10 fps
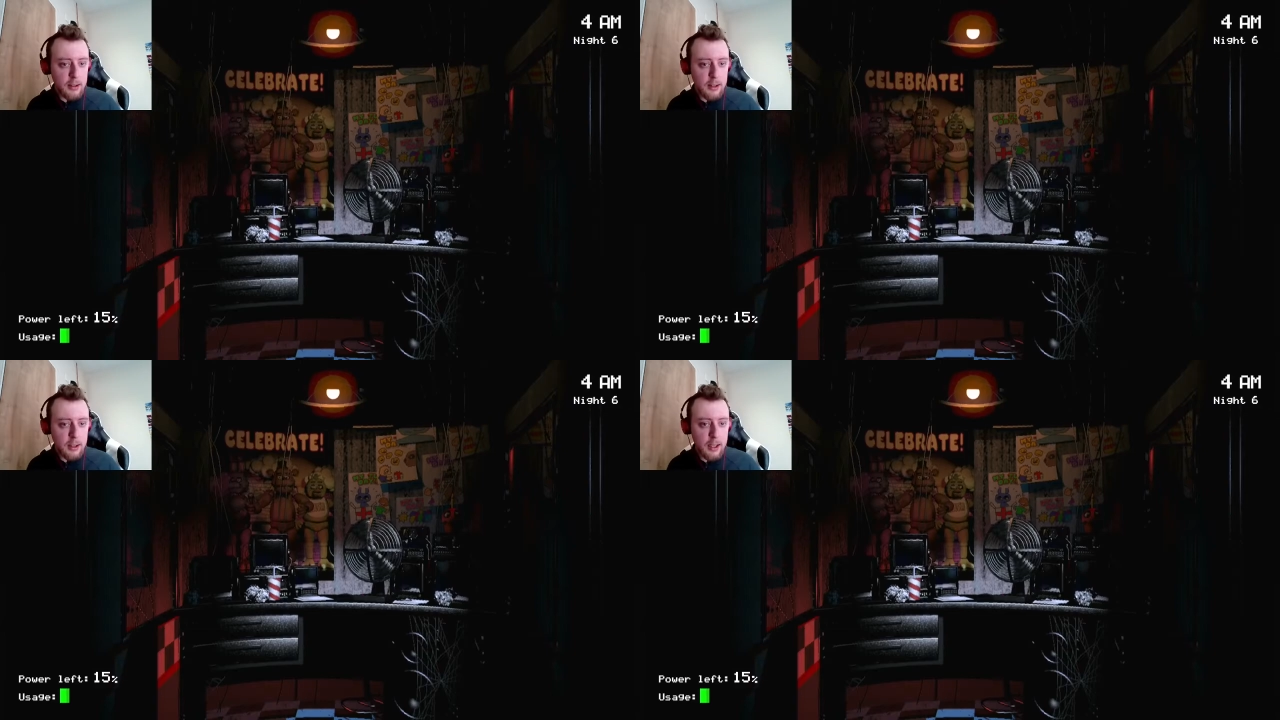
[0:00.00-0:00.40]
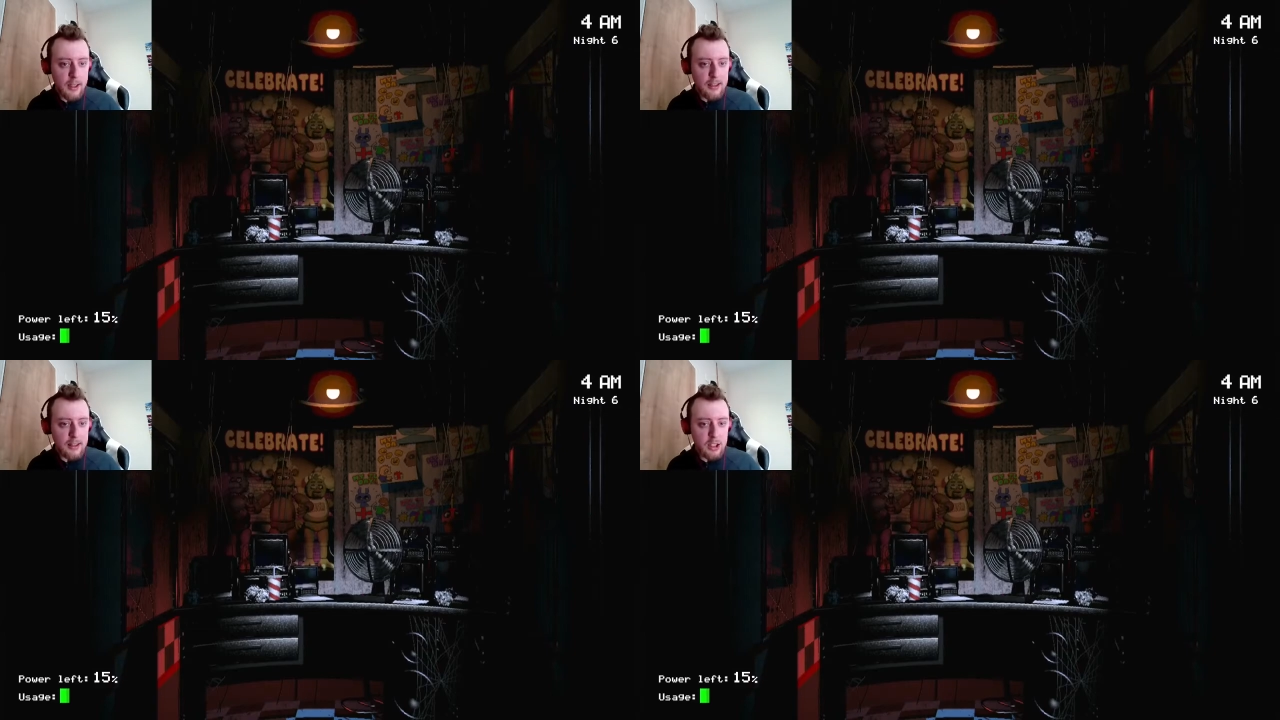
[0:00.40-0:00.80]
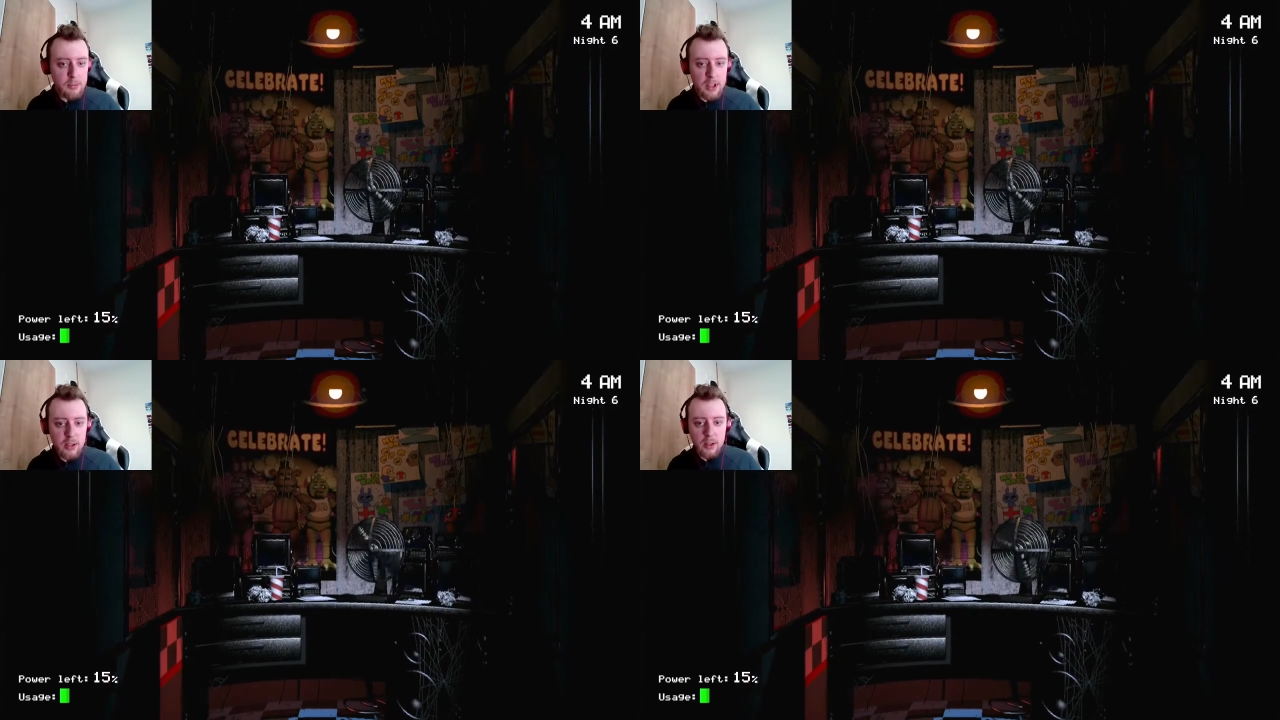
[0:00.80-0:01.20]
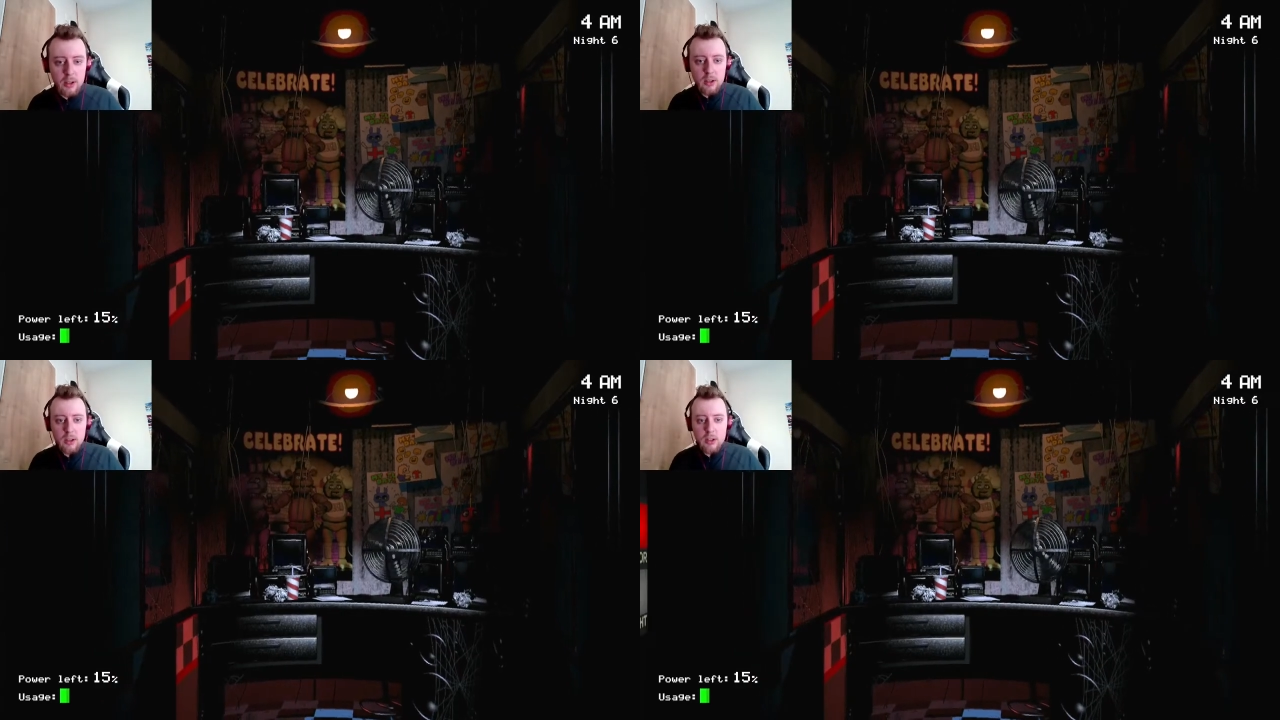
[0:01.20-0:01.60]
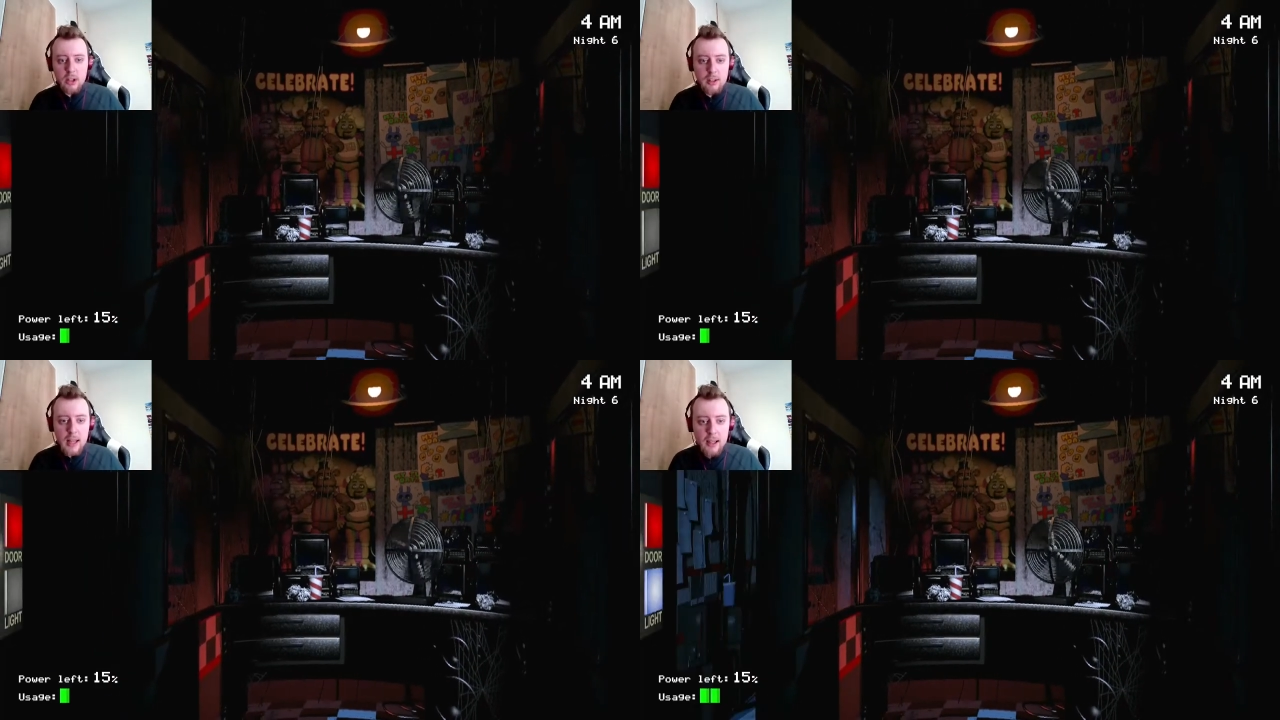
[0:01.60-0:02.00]
light. Come on,
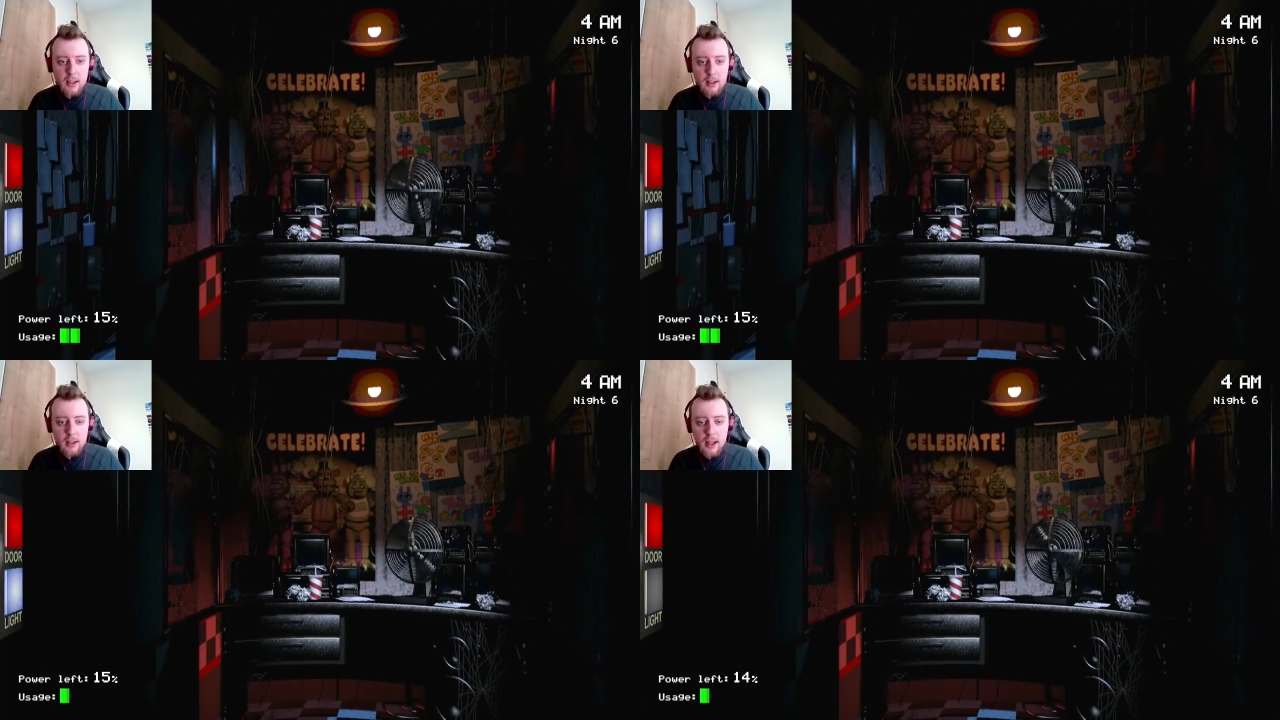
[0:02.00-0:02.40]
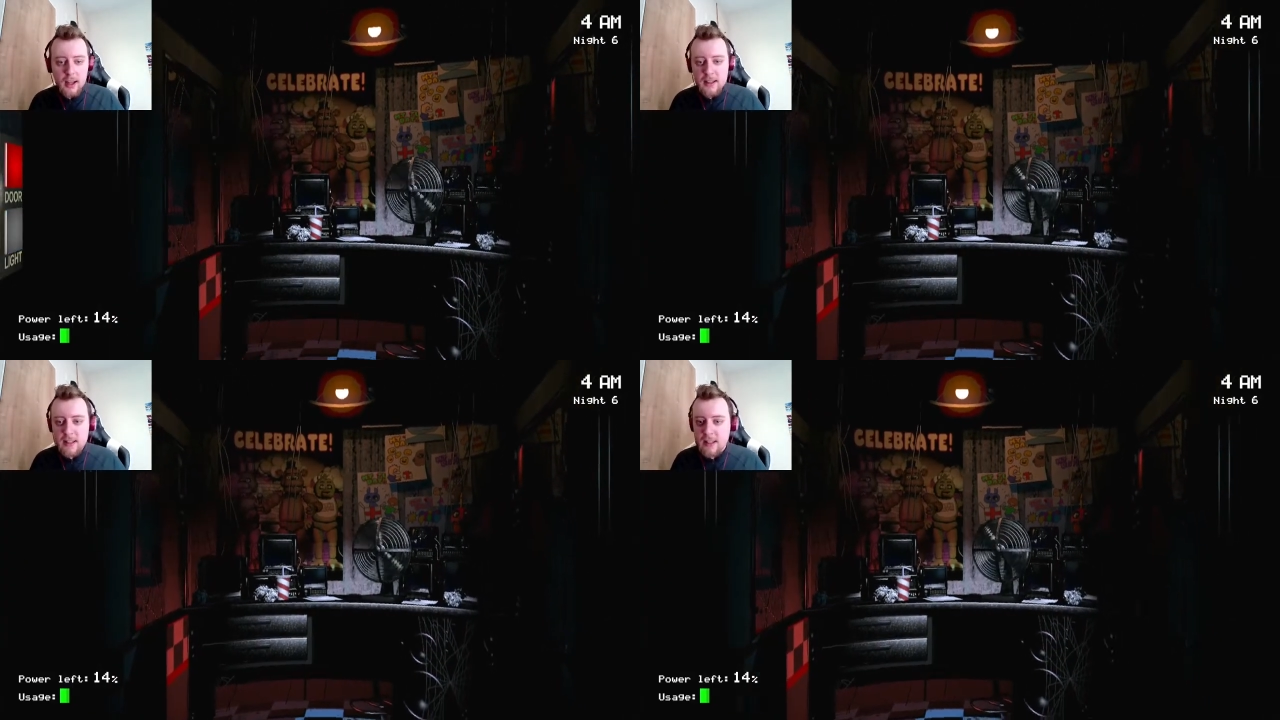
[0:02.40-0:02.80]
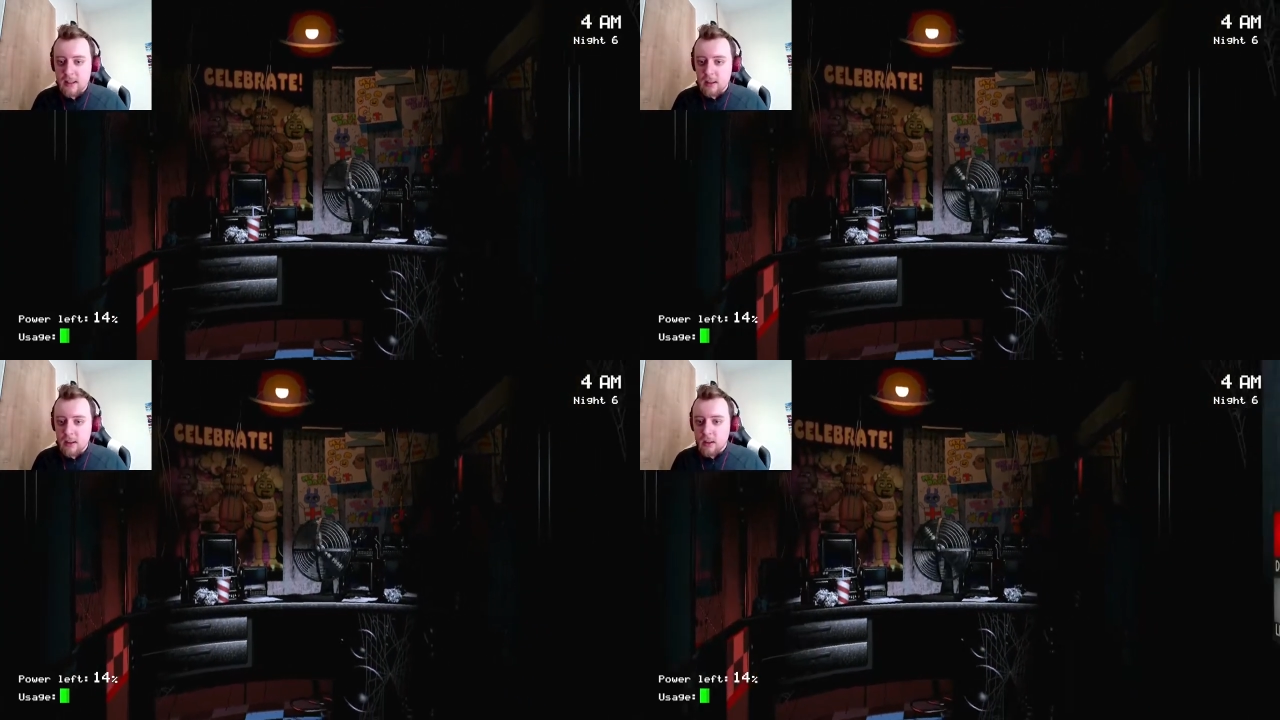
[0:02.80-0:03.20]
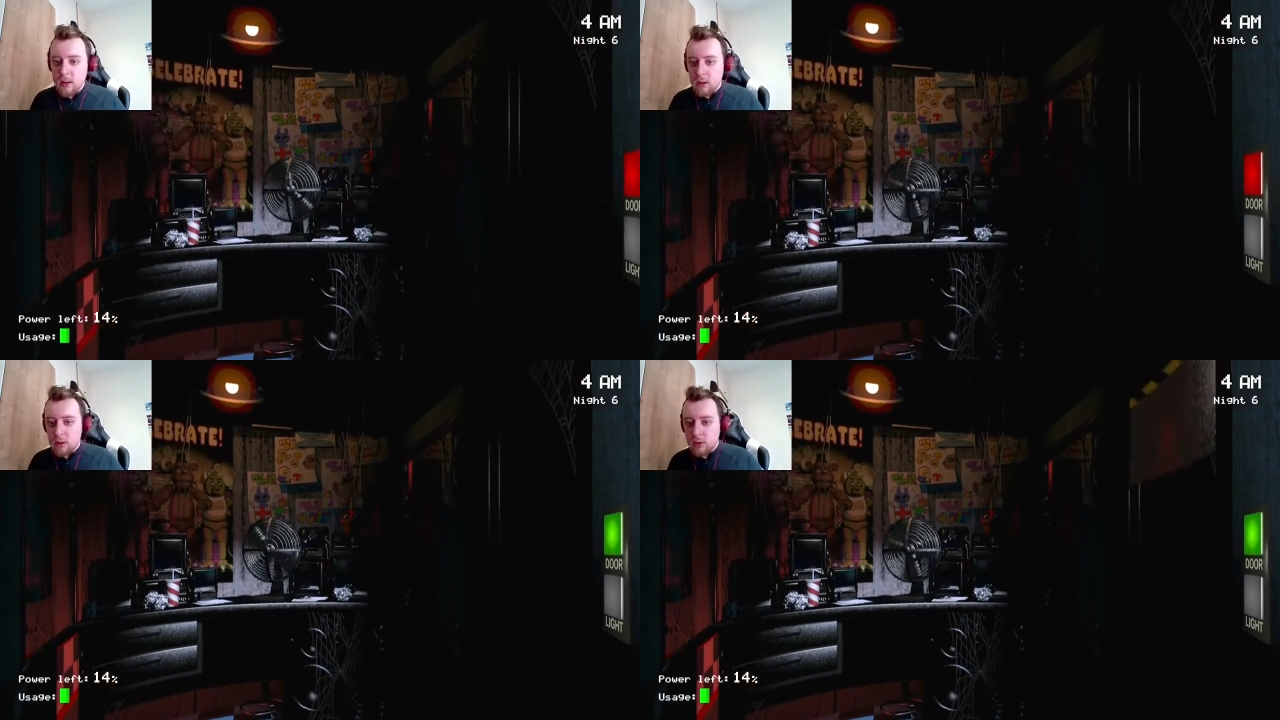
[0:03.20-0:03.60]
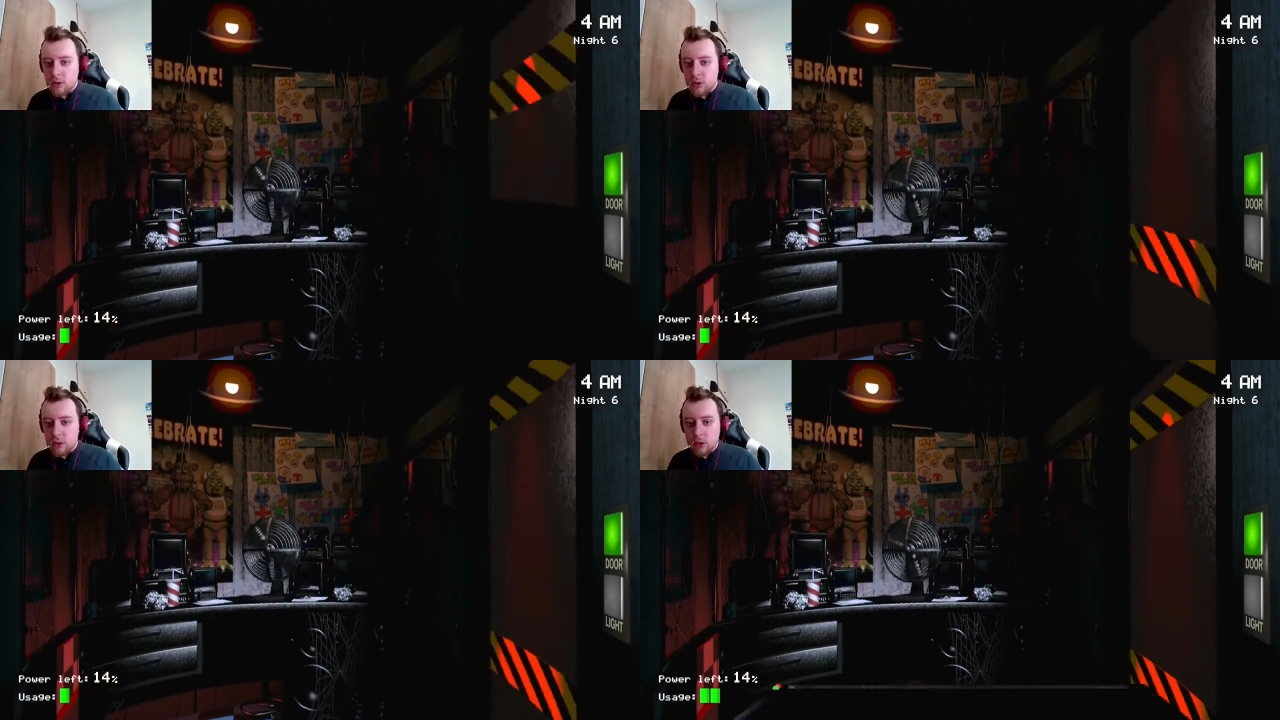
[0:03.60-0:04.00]
don't lag. Light.
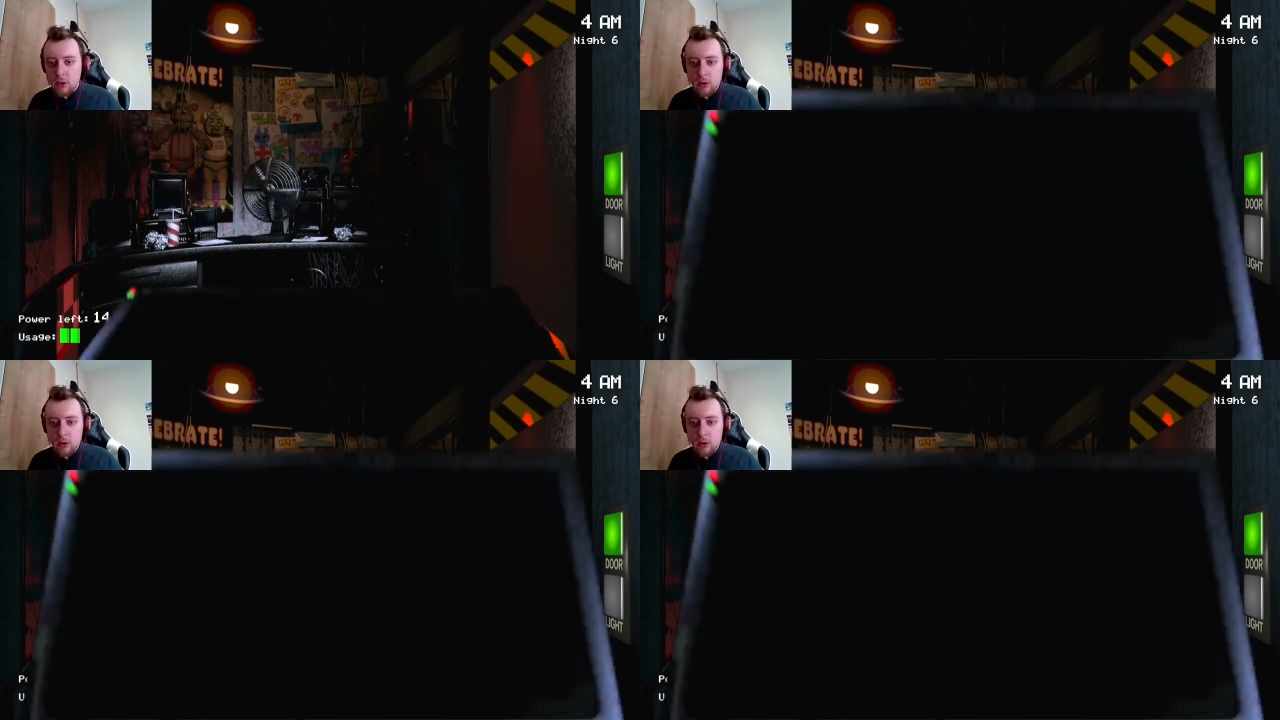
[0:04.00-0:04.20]
Door,